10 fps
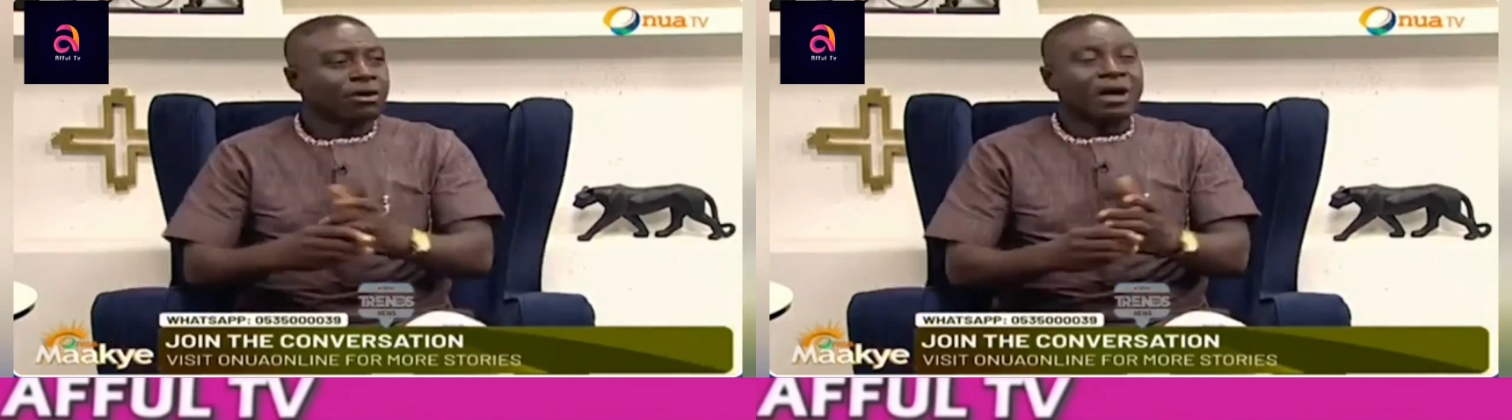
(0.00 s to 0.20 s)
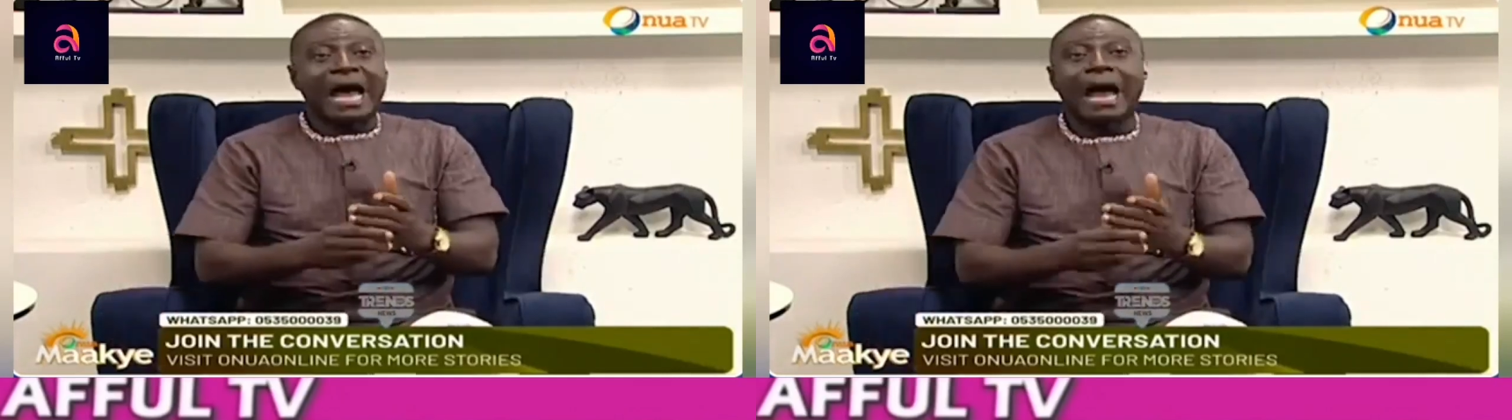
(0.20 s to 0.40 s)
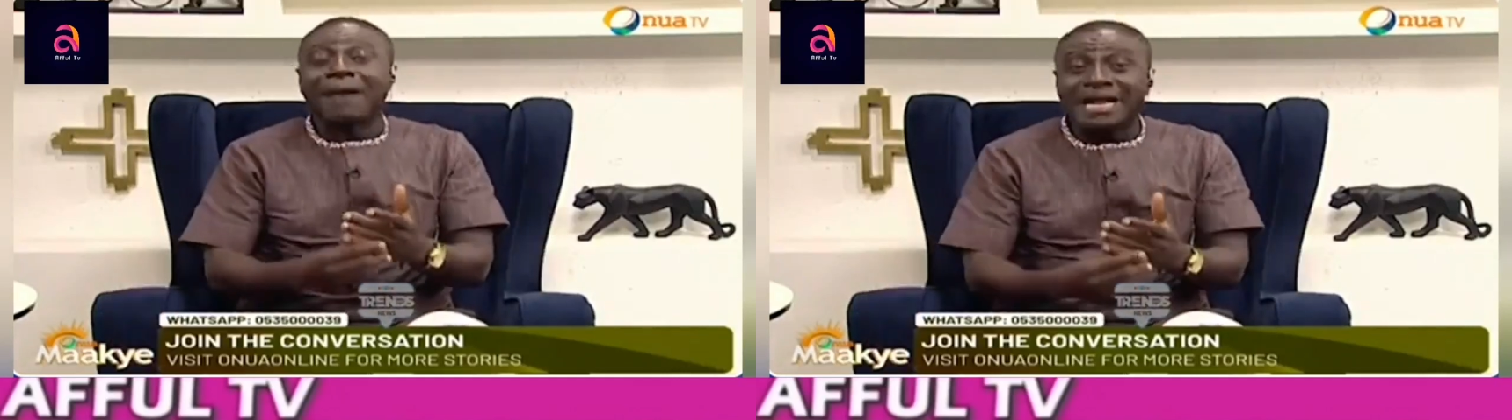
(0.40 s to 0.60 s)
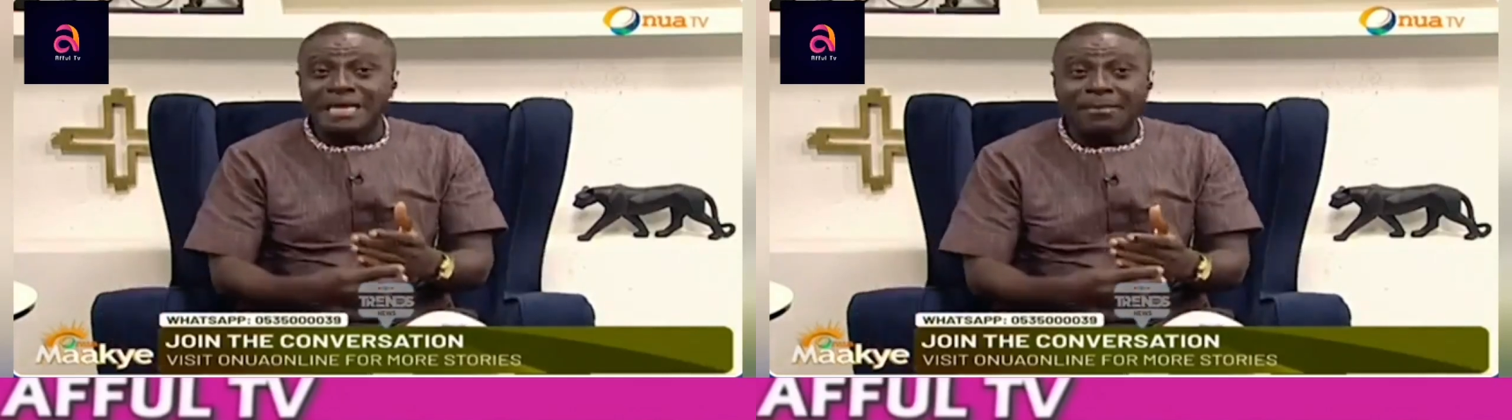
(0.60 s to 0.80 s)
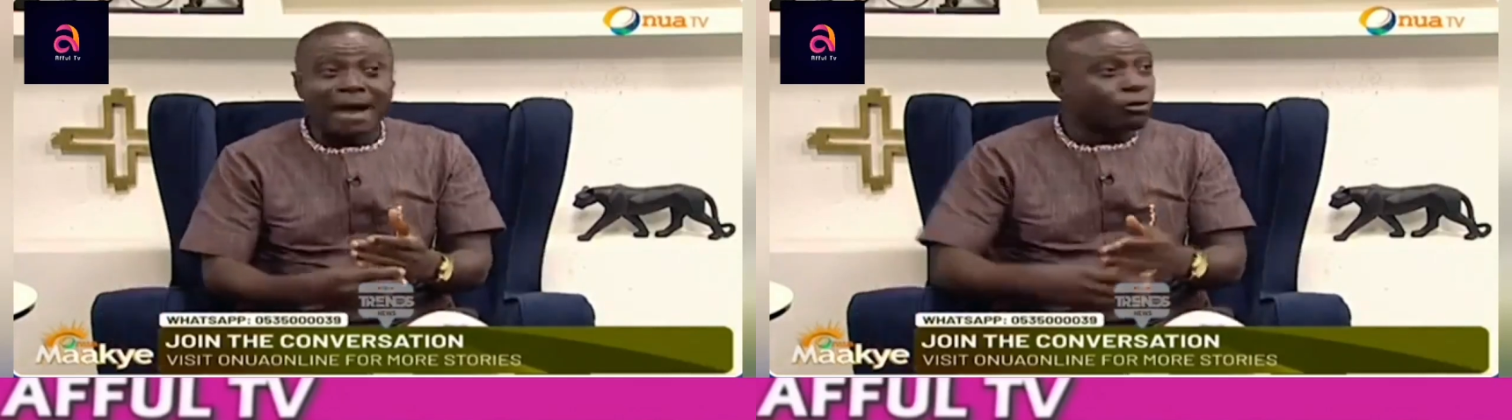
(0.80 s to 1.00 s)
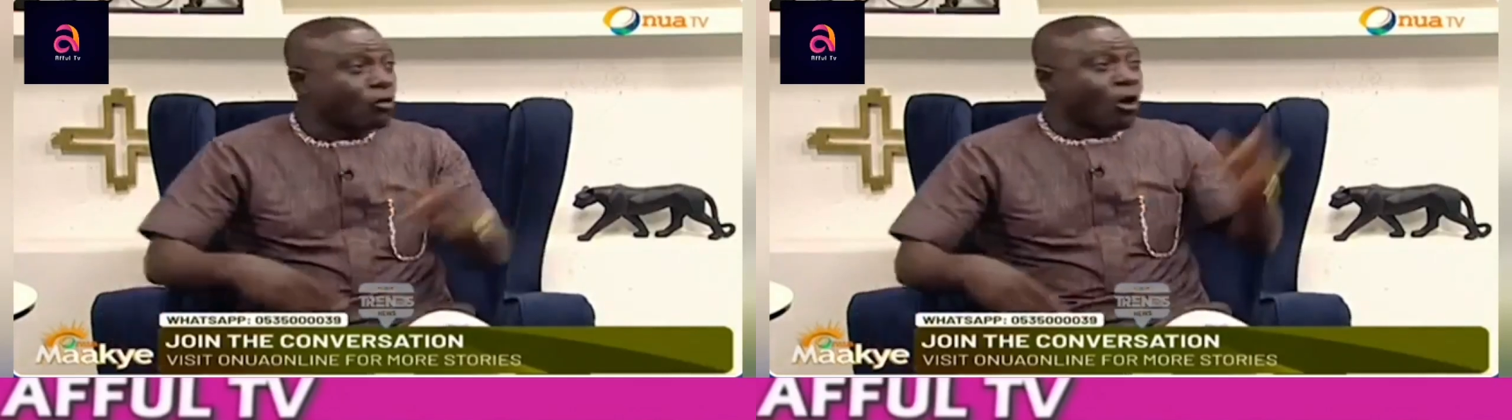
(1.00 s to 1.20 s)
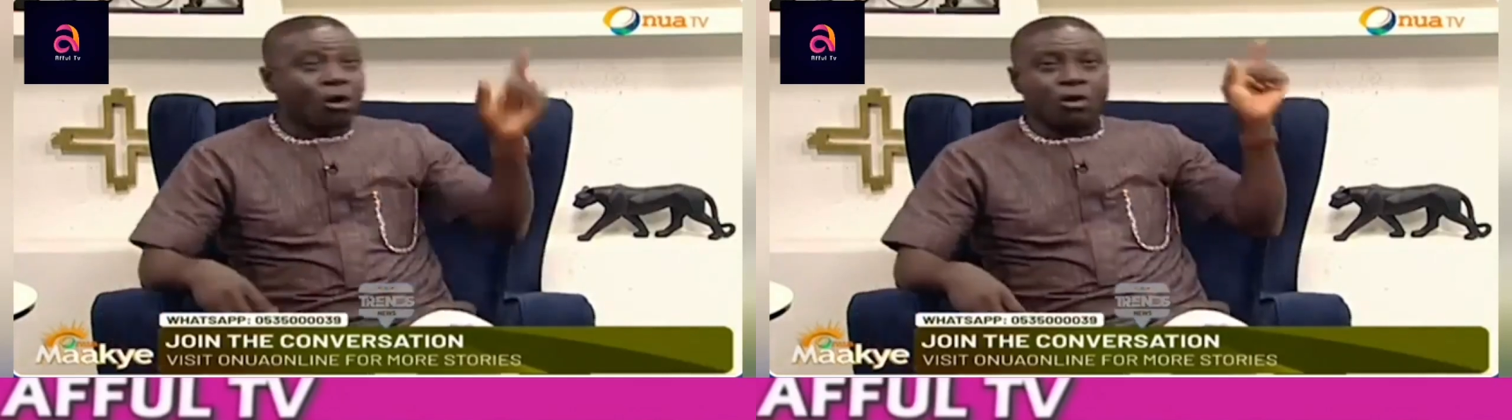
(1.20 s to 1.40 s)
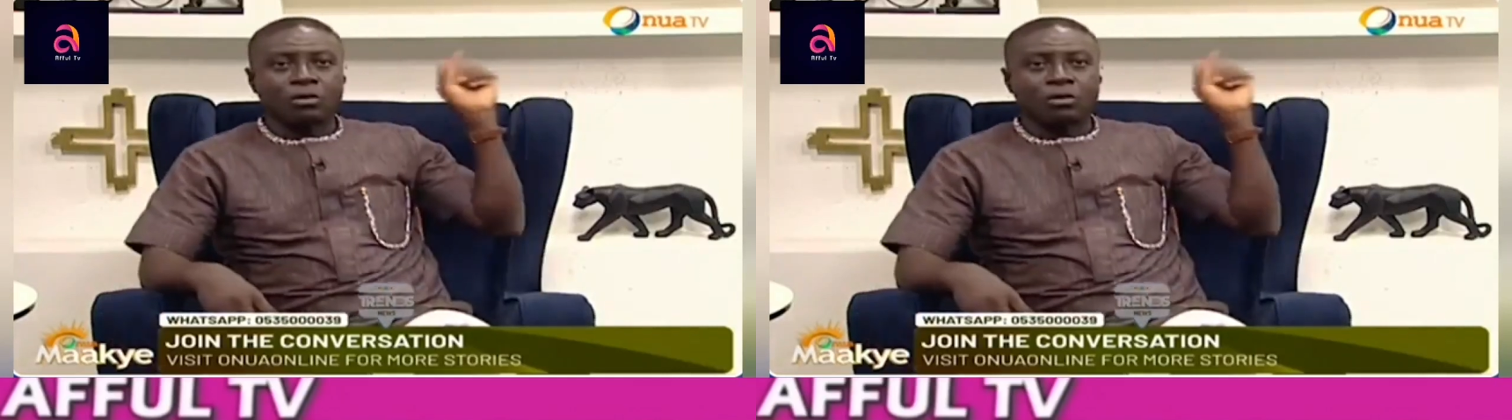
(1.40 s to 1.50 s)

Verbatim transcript: I branch Bako